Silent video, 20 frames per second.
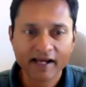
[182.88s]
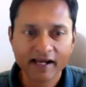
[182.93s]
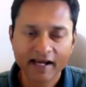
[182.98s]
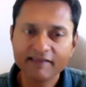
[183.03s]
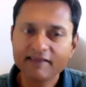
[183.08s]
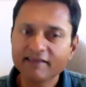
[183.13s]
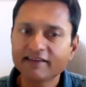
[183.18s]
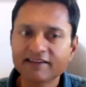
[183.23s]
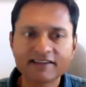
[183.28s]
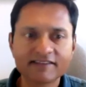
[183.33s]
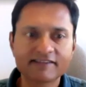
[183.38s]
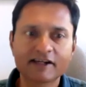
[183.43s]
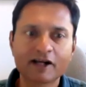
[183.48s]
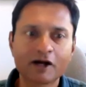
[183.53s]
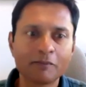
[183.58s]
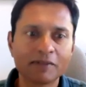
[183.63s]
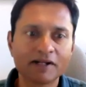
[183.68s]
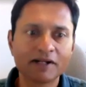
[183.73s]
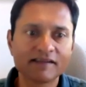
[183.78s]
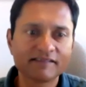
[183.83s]
and, these are just the
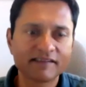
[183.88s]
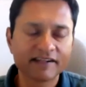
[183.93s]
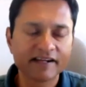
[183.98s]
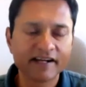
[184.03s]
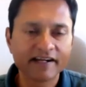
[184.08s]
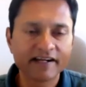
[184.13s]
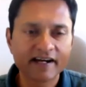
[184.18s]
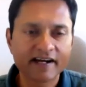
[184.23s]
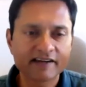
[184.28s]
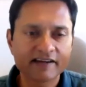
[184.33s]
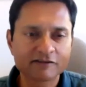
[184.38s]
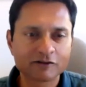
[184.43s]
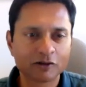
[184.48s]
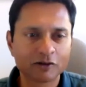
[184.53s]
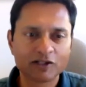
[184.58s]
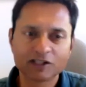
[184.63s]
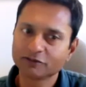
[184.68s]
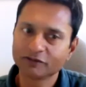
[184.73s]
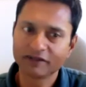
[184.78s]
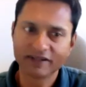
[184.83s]
companies the data has told
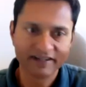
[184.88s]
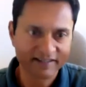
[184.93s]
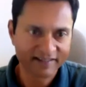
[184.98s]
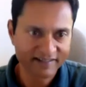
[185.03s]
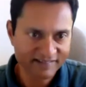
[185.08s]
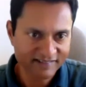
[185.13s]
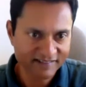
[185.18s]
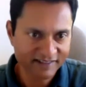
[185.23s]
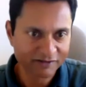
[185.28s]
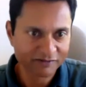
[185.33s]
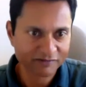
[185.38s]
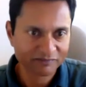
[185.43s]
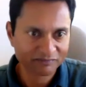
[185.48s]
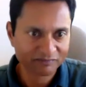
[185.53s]
us were interesting.